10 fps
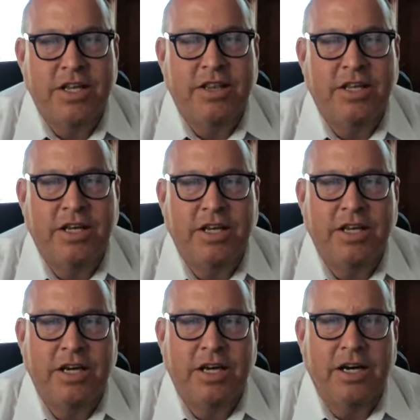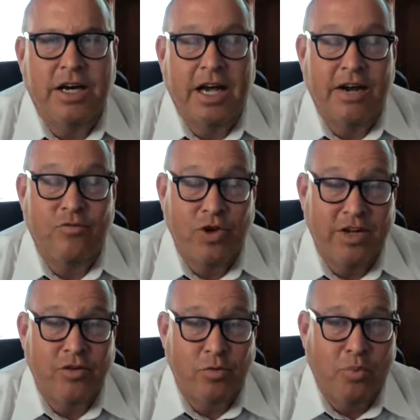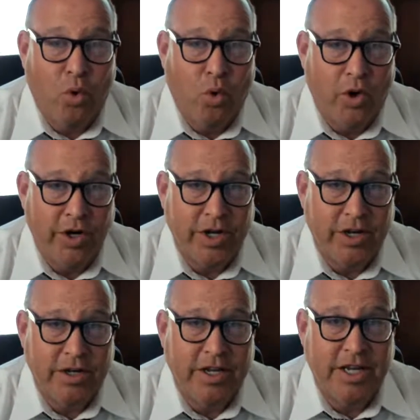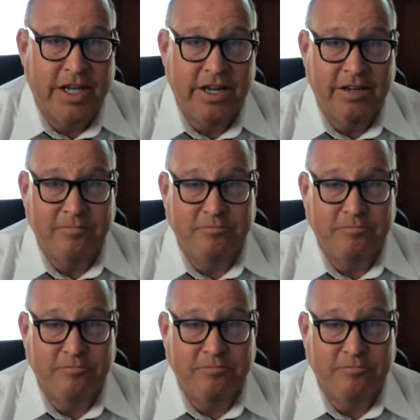the every other board in